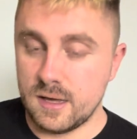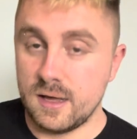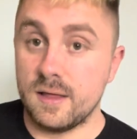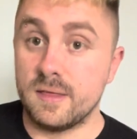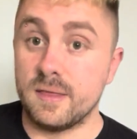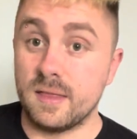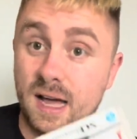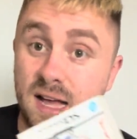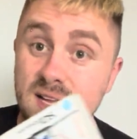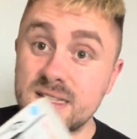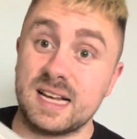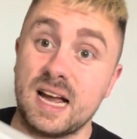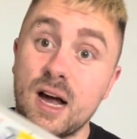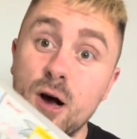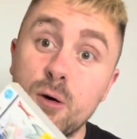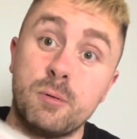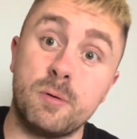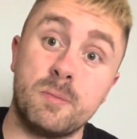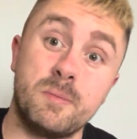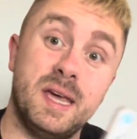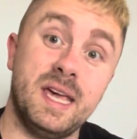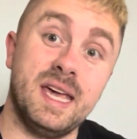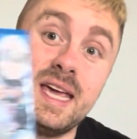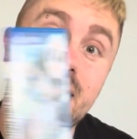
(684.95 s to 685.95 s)
that's
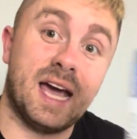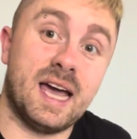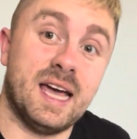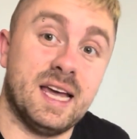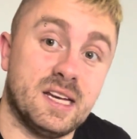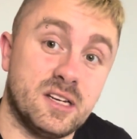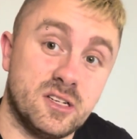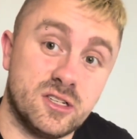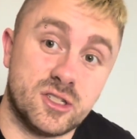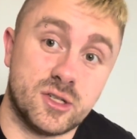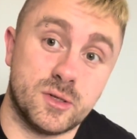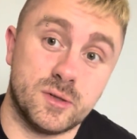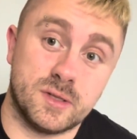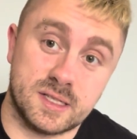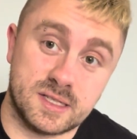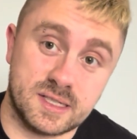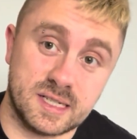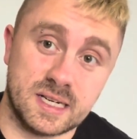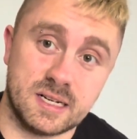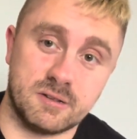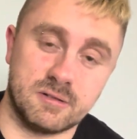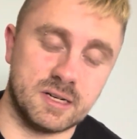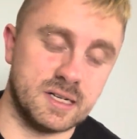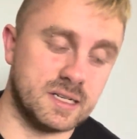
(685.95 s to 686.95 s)
helping me get into the
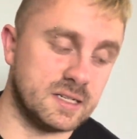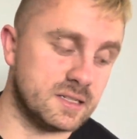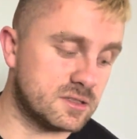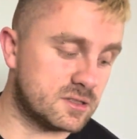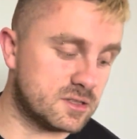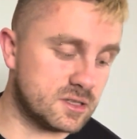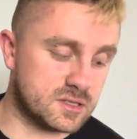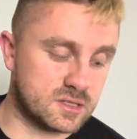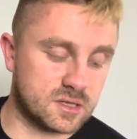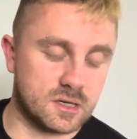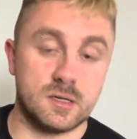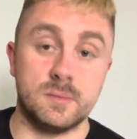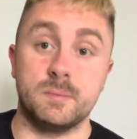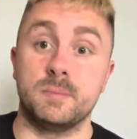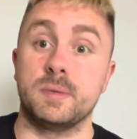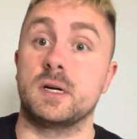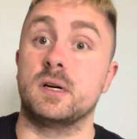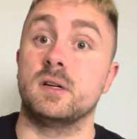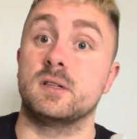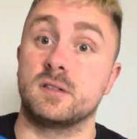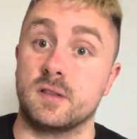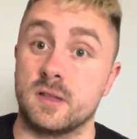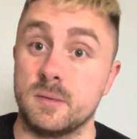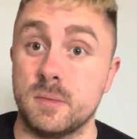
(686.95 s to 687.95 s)
series just
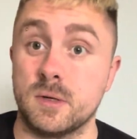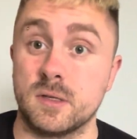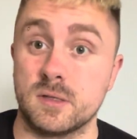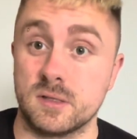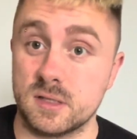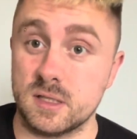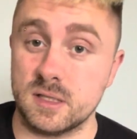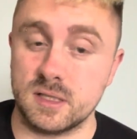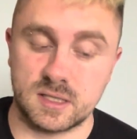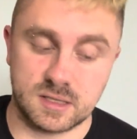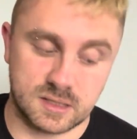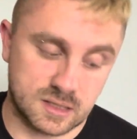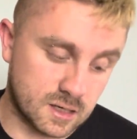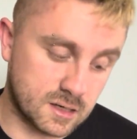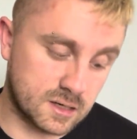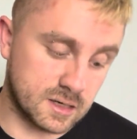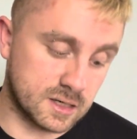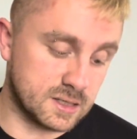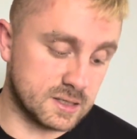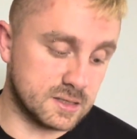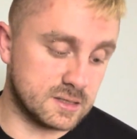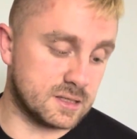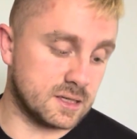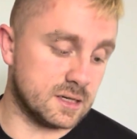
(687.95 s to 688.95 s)
because of the monster
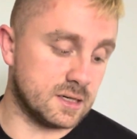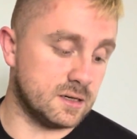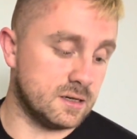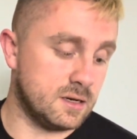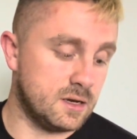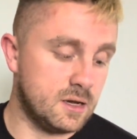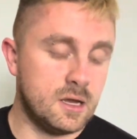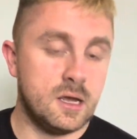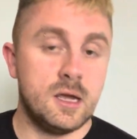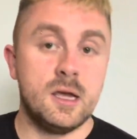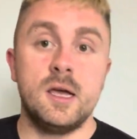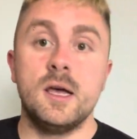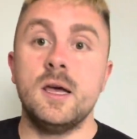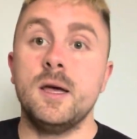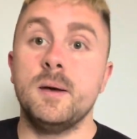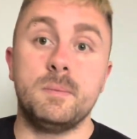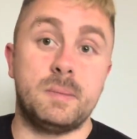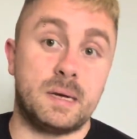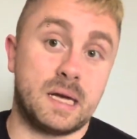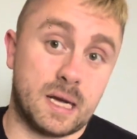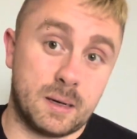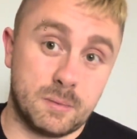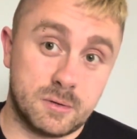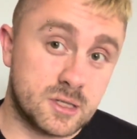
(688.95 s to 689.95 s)
designs and
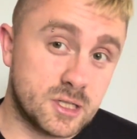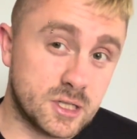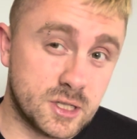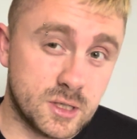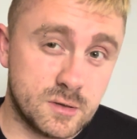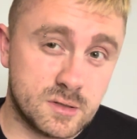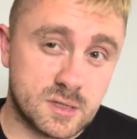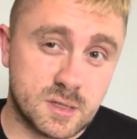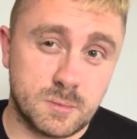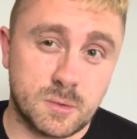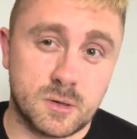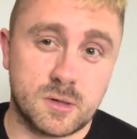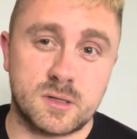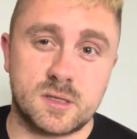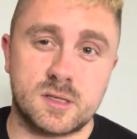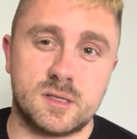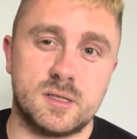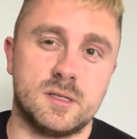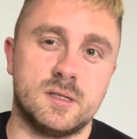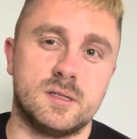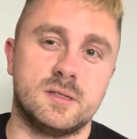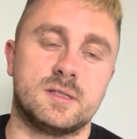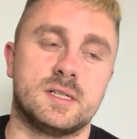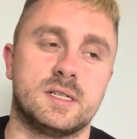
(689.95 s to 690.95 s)
being able to use the
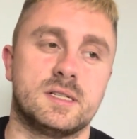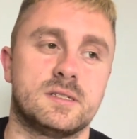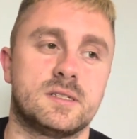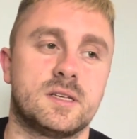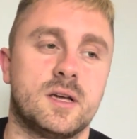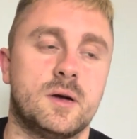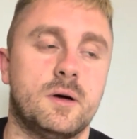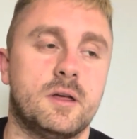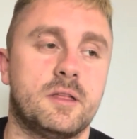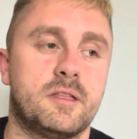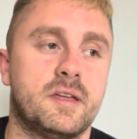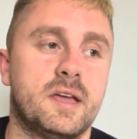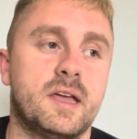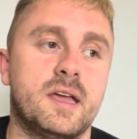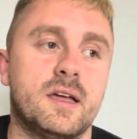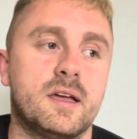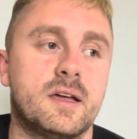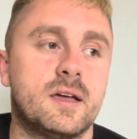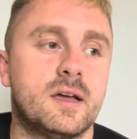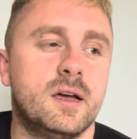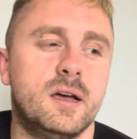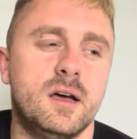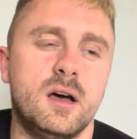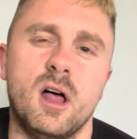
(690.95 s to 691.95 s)
monsters. And so I think
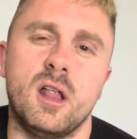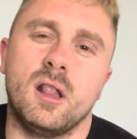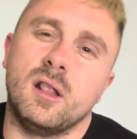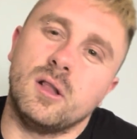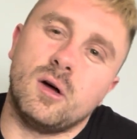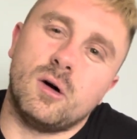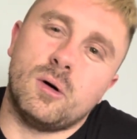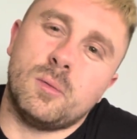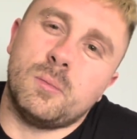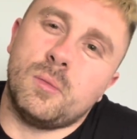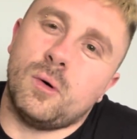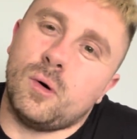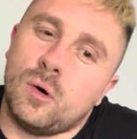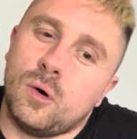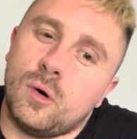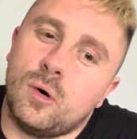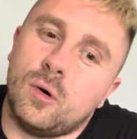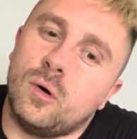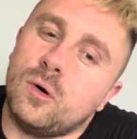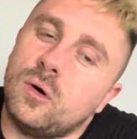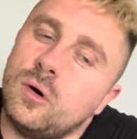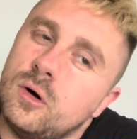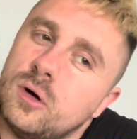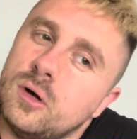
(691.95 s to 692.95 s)
a lot
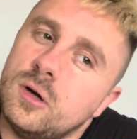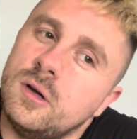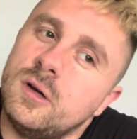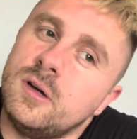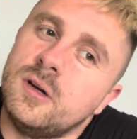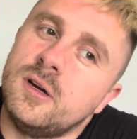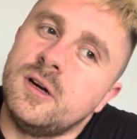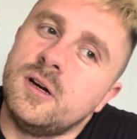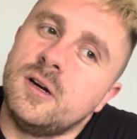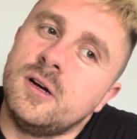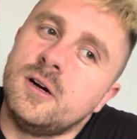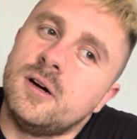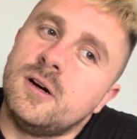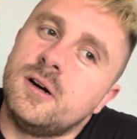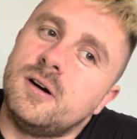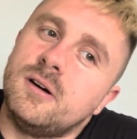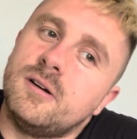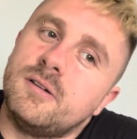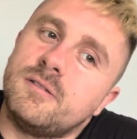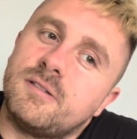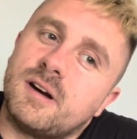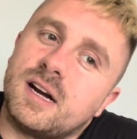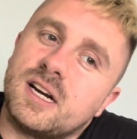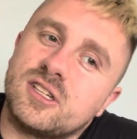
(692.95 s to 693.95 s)
more
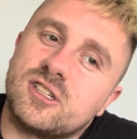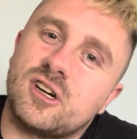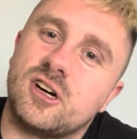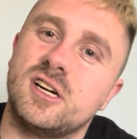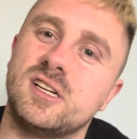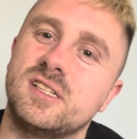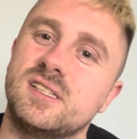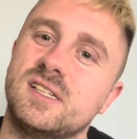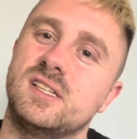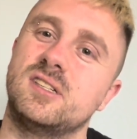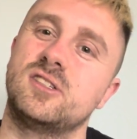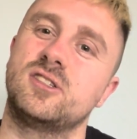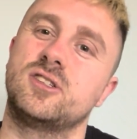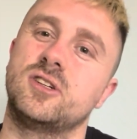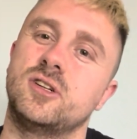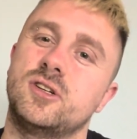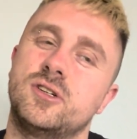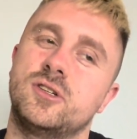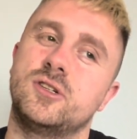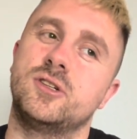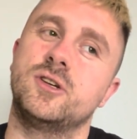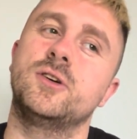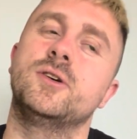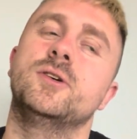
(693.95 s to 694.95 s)
franchises
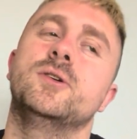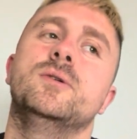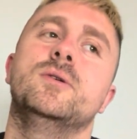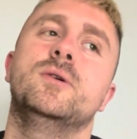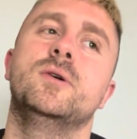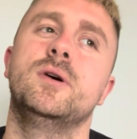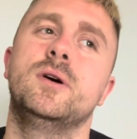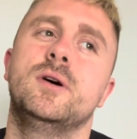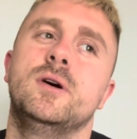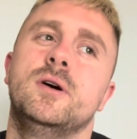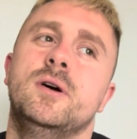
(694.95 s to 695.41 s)
should do